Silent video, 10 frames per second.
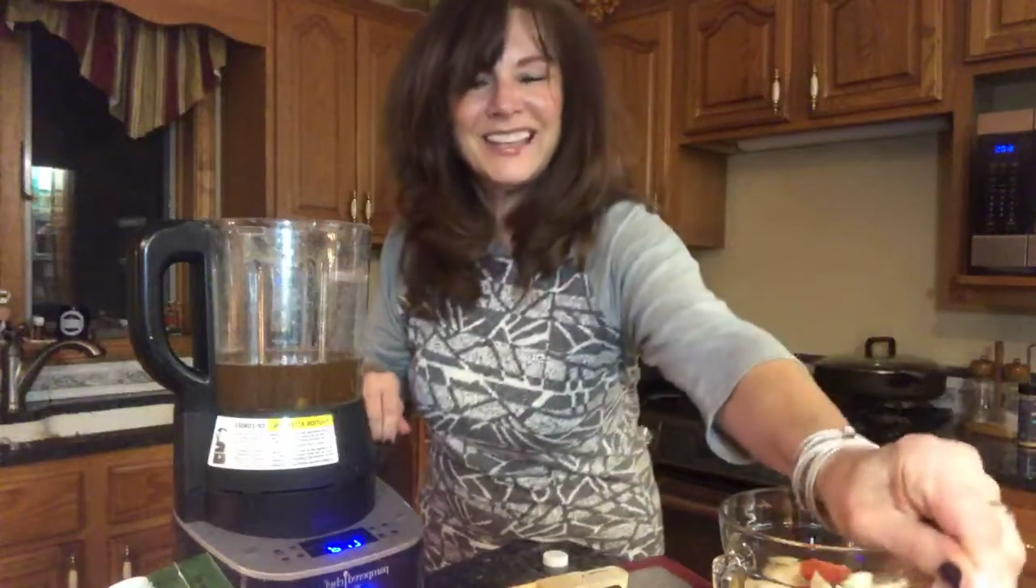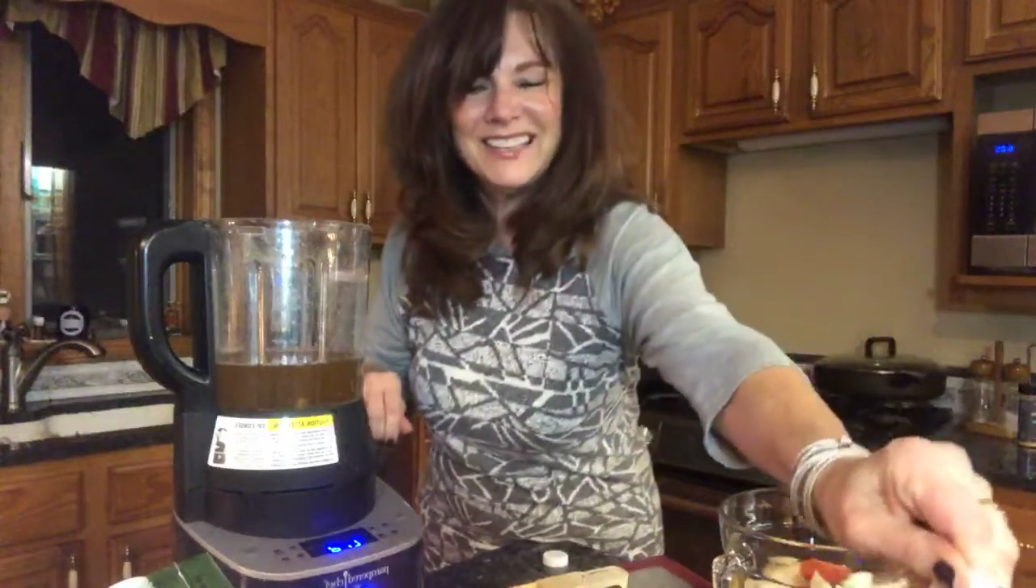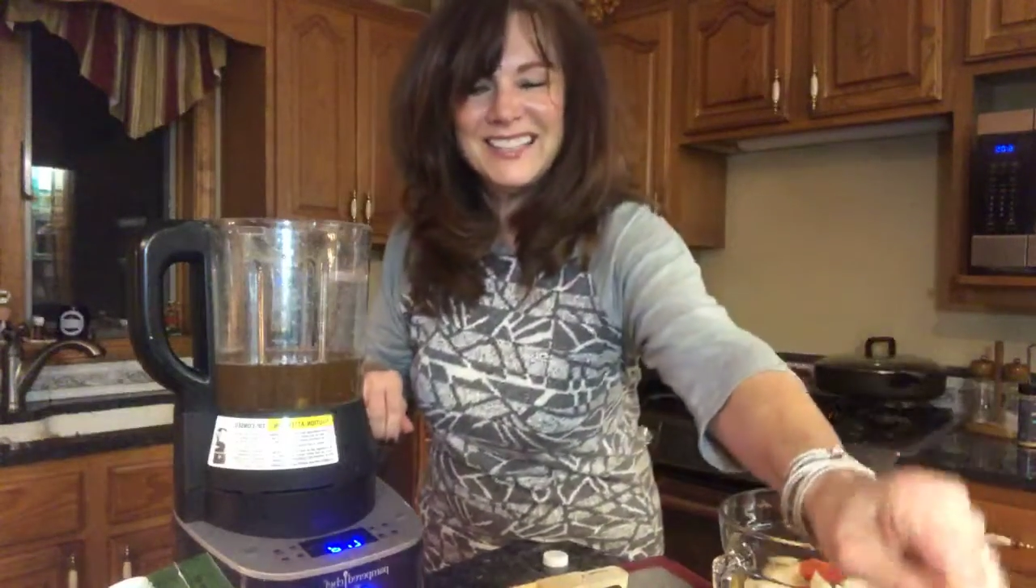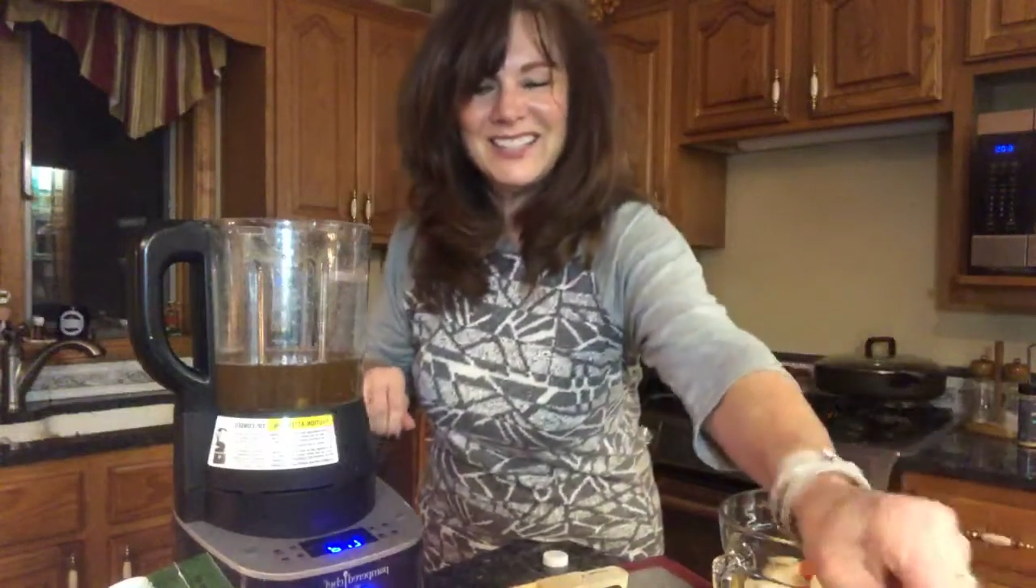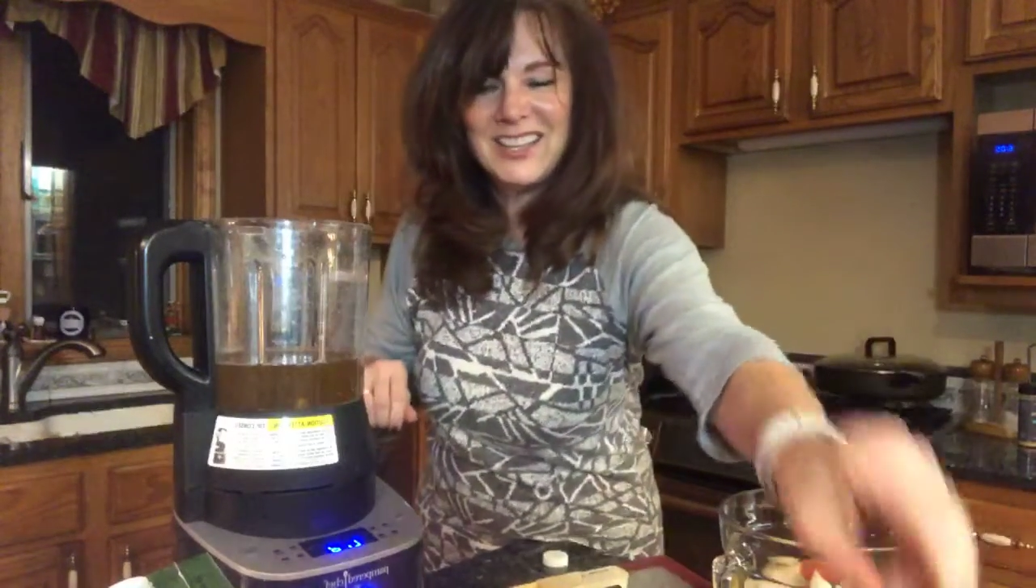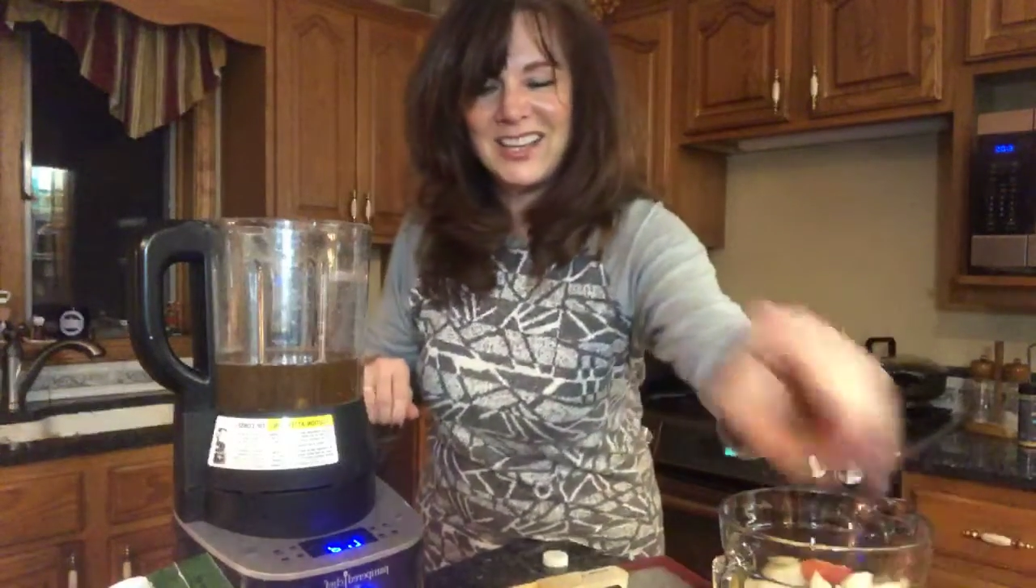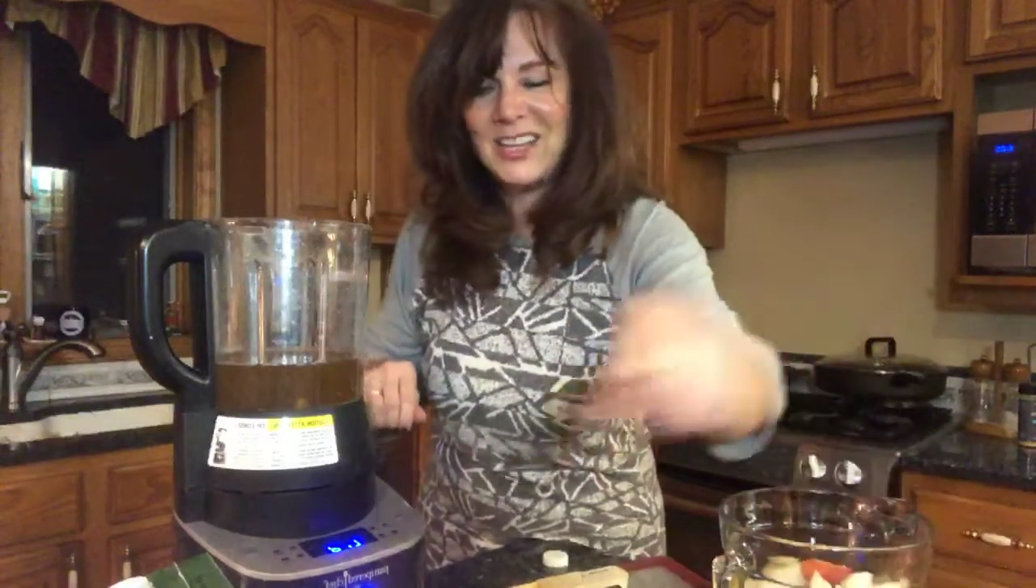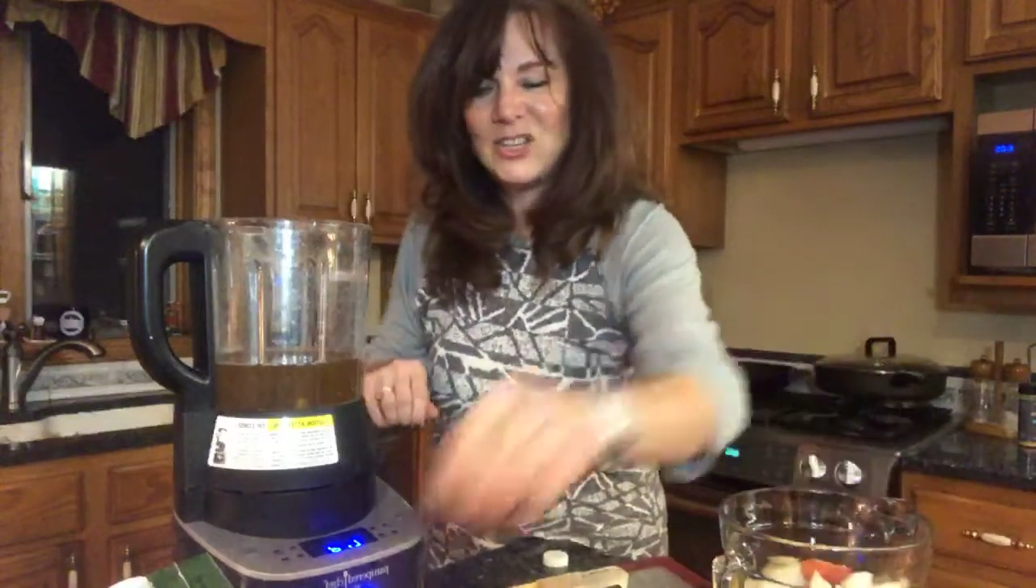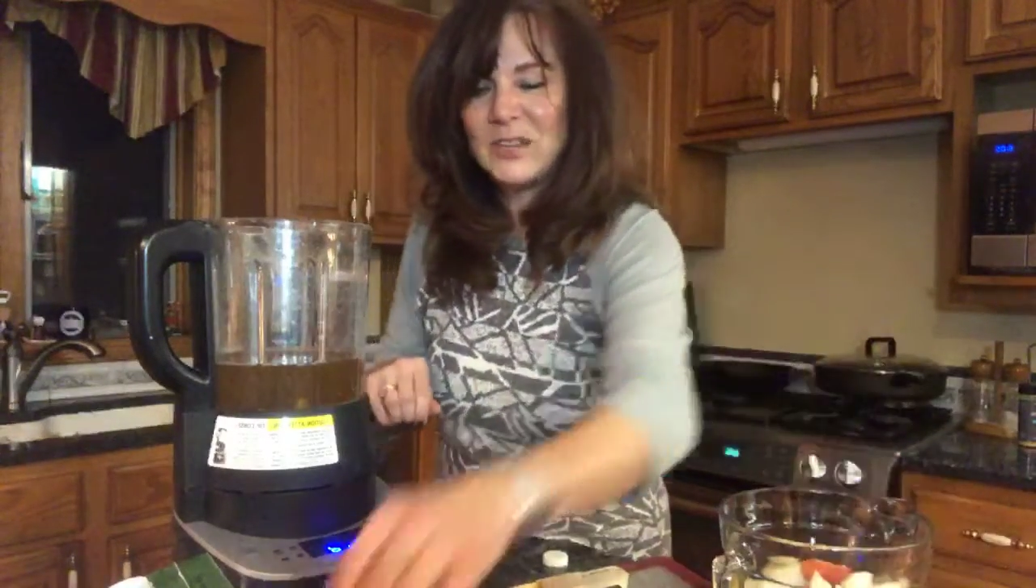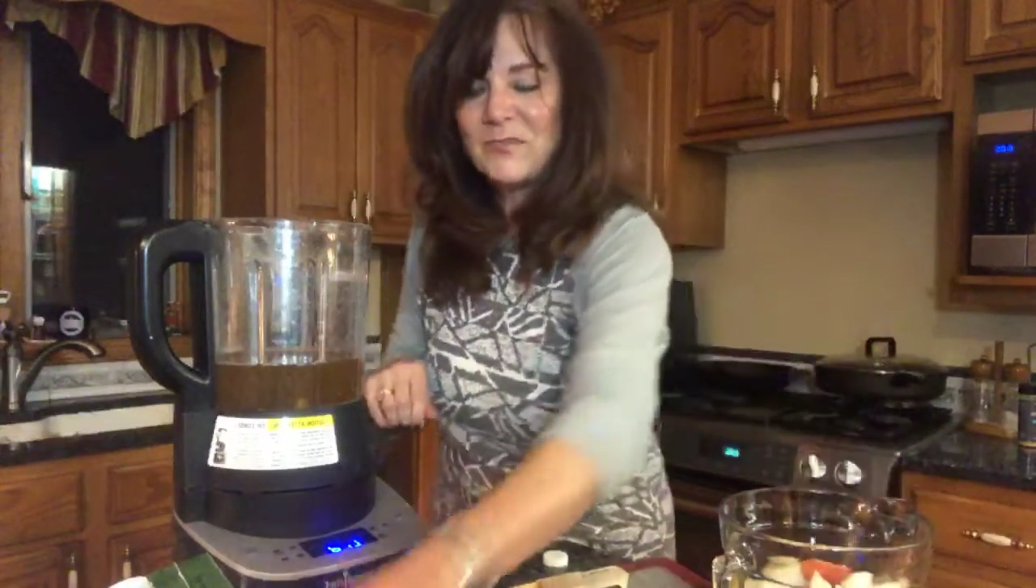into the
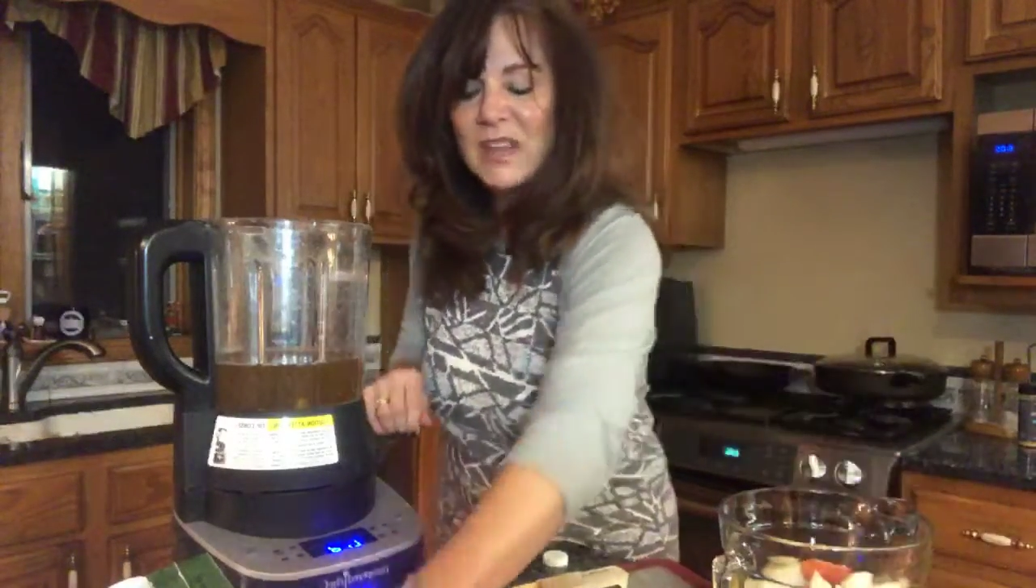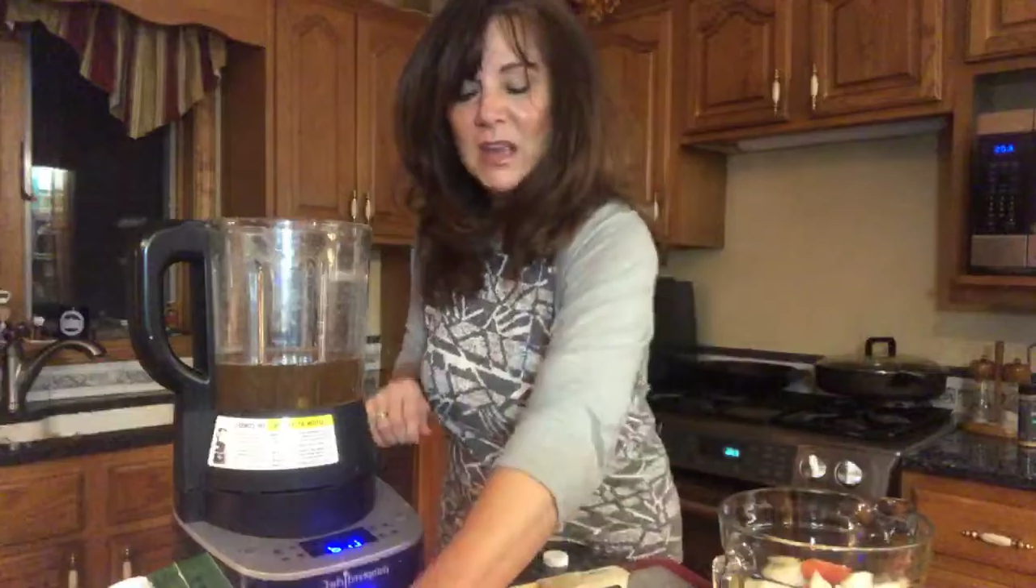kitchen.